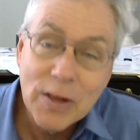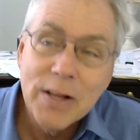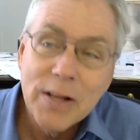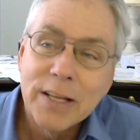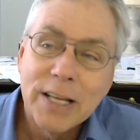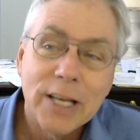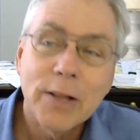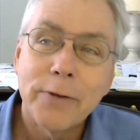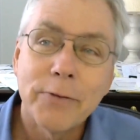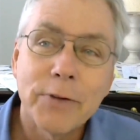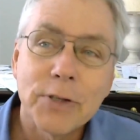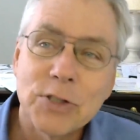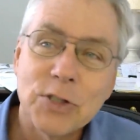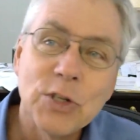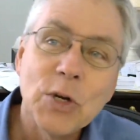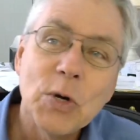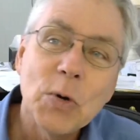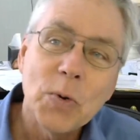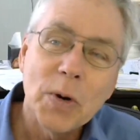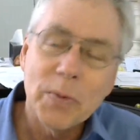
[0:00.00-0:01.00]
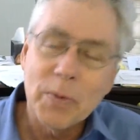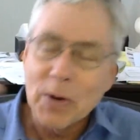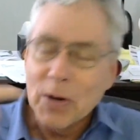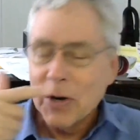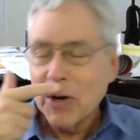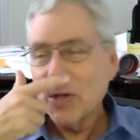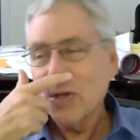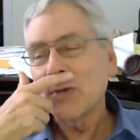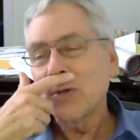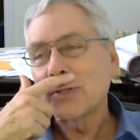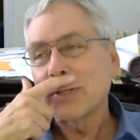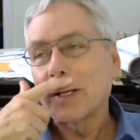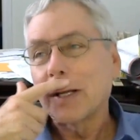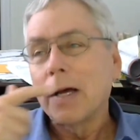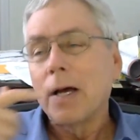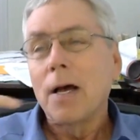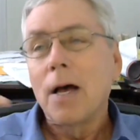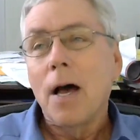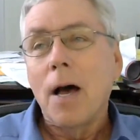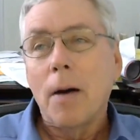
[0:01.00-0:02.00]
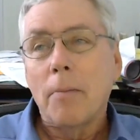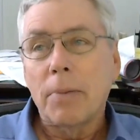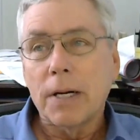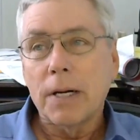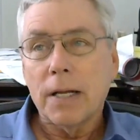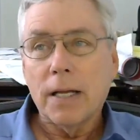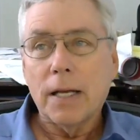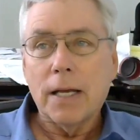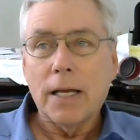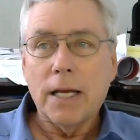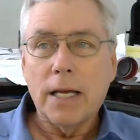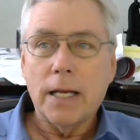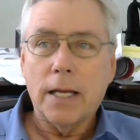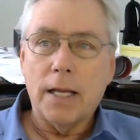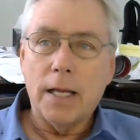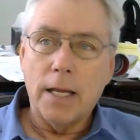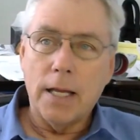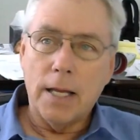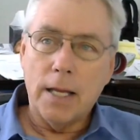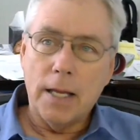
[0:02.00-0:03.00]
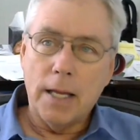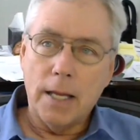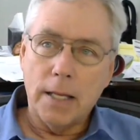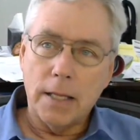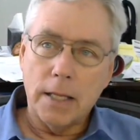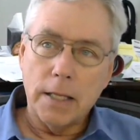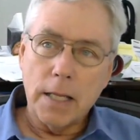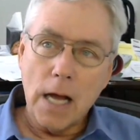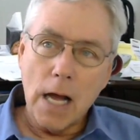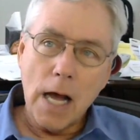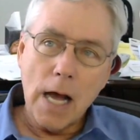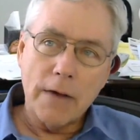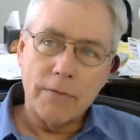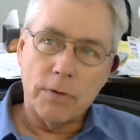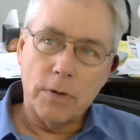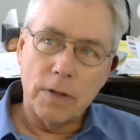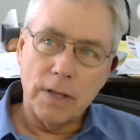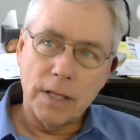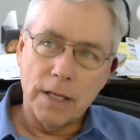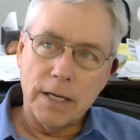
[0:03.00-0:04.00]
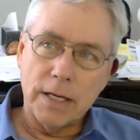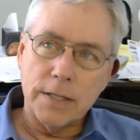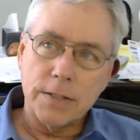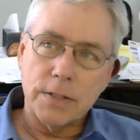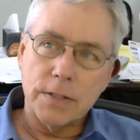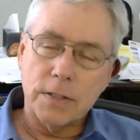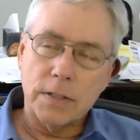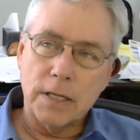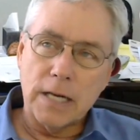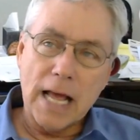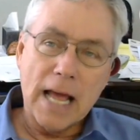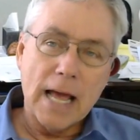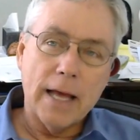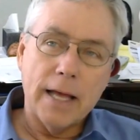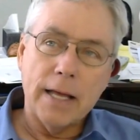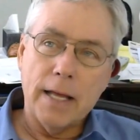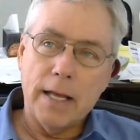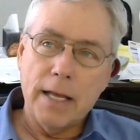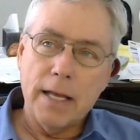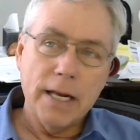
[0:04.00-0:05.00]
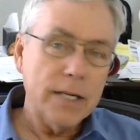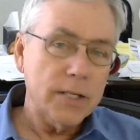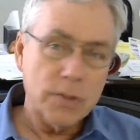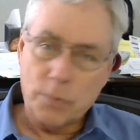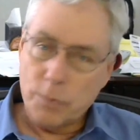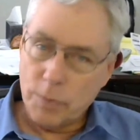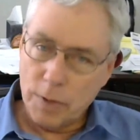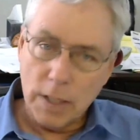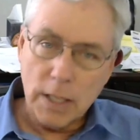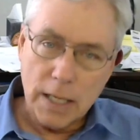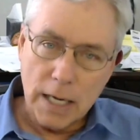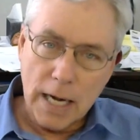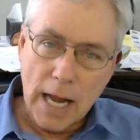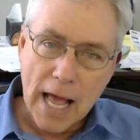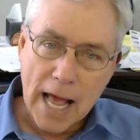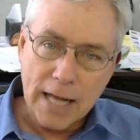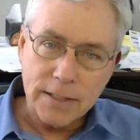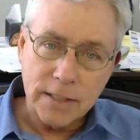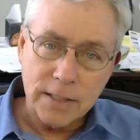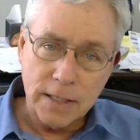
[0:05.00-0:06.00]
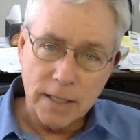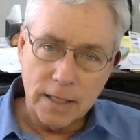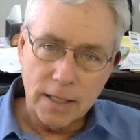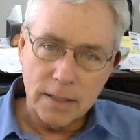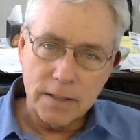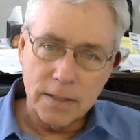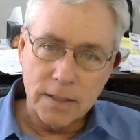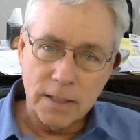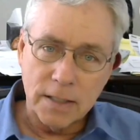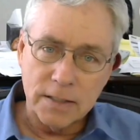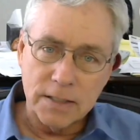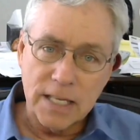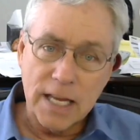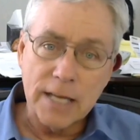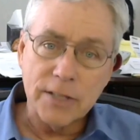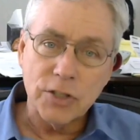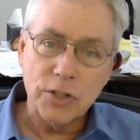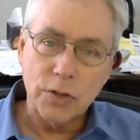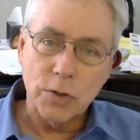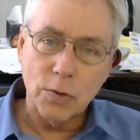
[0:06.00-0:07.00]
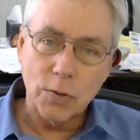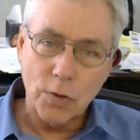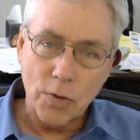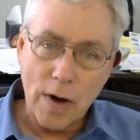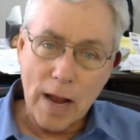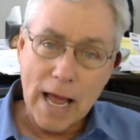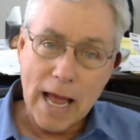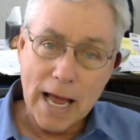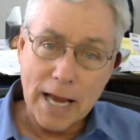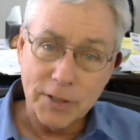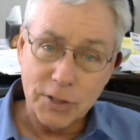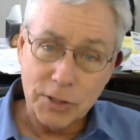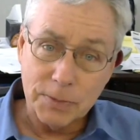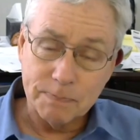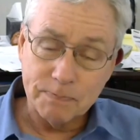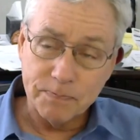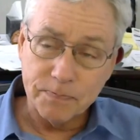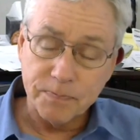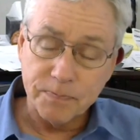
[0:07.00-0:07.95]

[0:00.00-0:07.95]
neither of us knew we were going to use it, but in the novel, it isn't really an accident. It's an intentional crash,